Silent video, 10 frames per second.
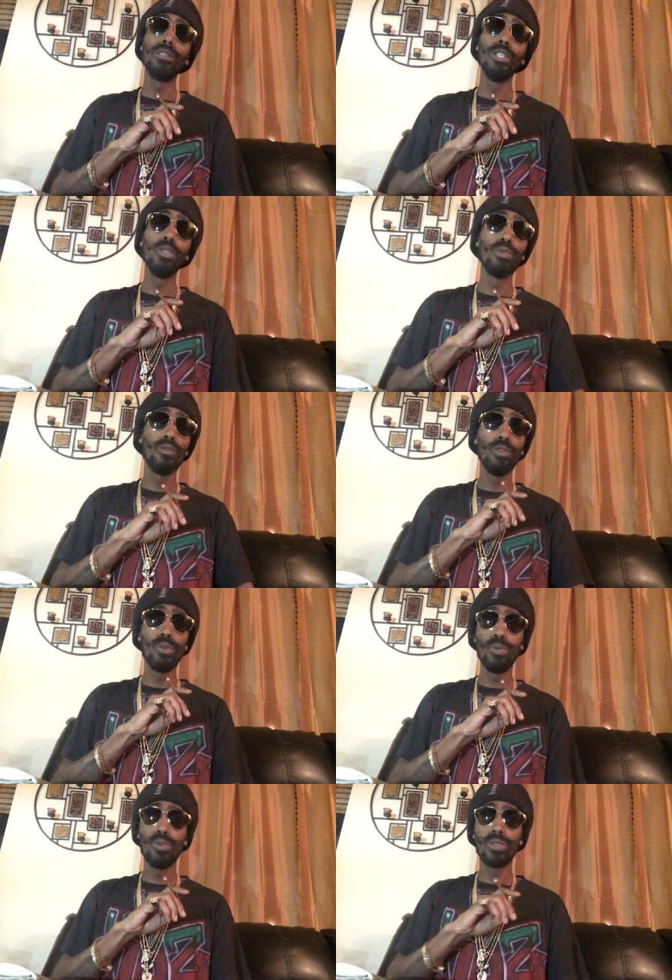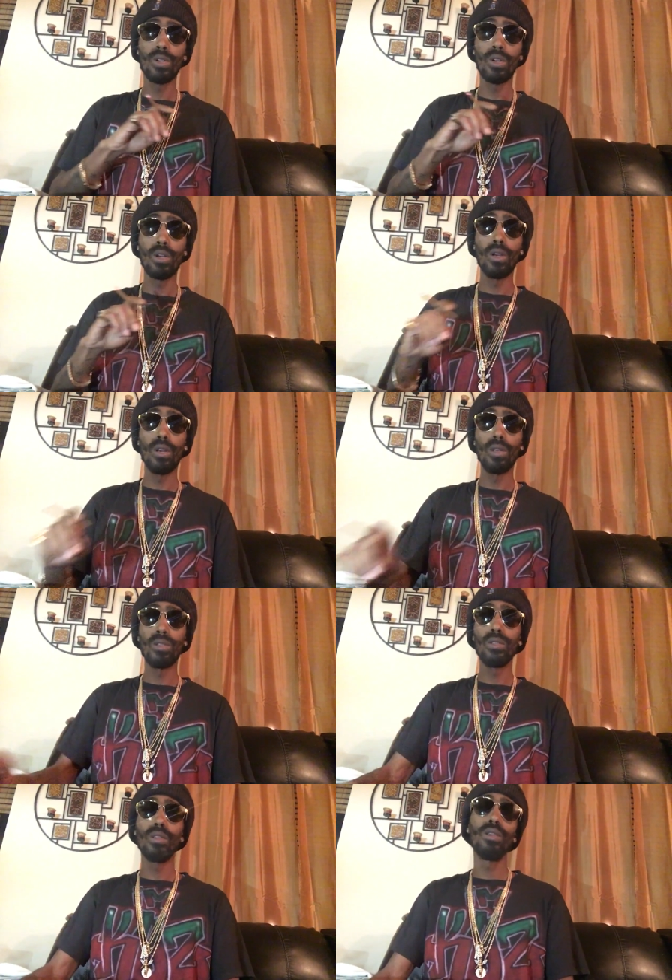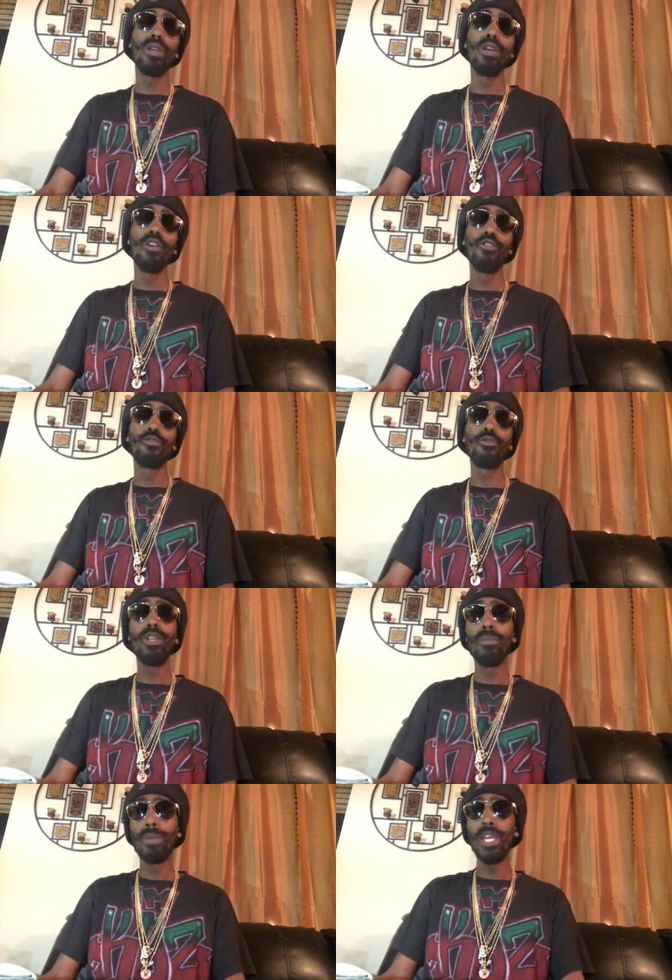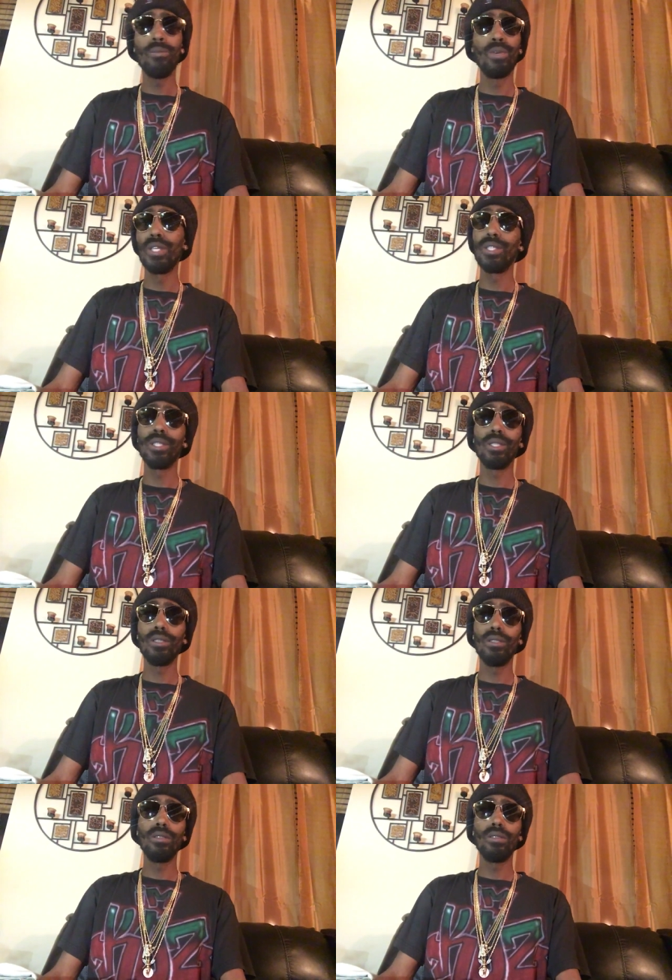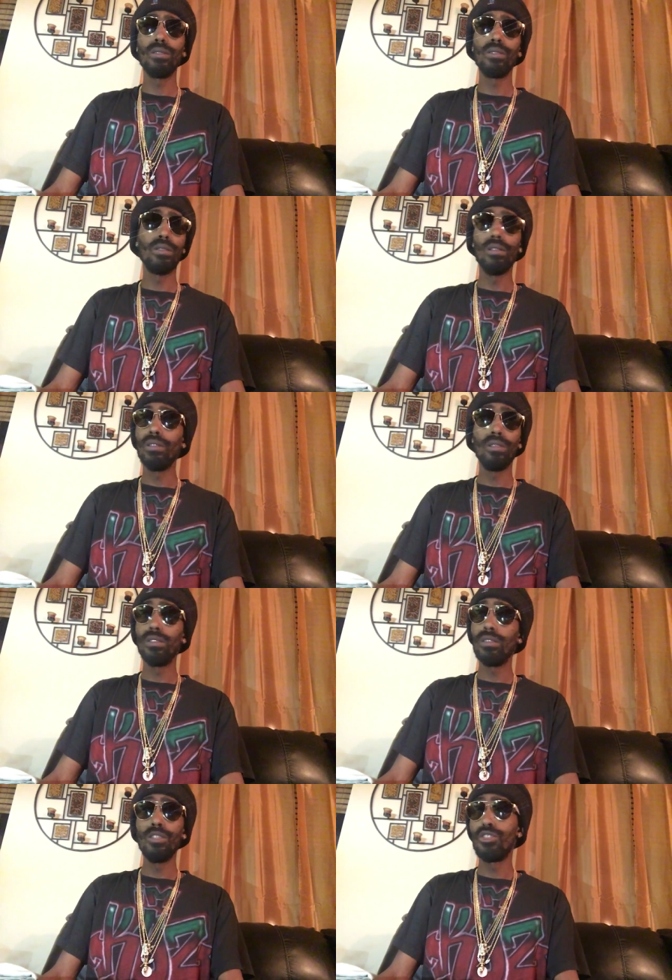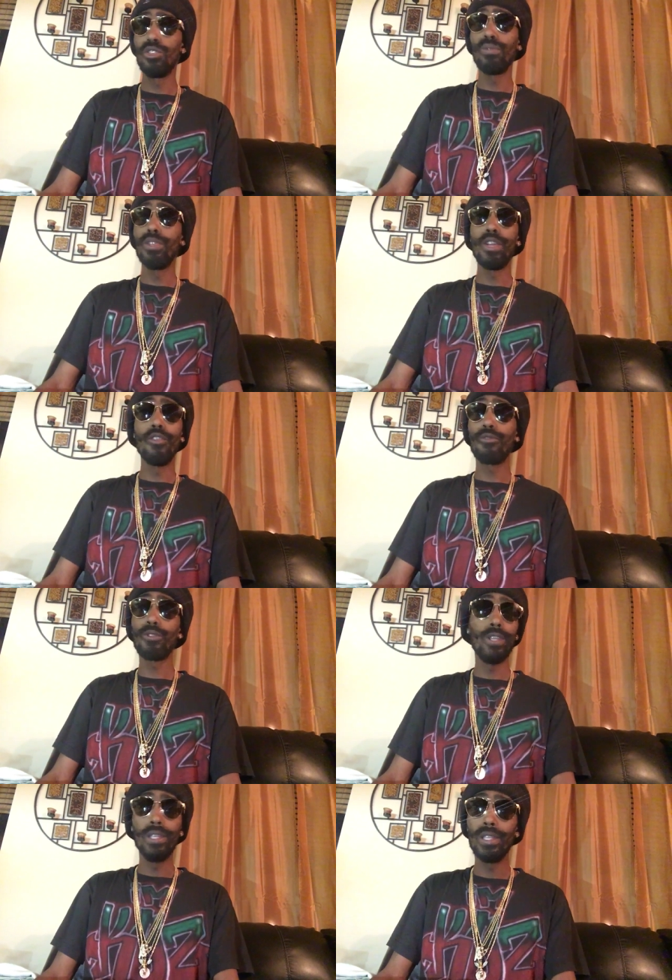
these reviews are free to make, but this jury ain't free.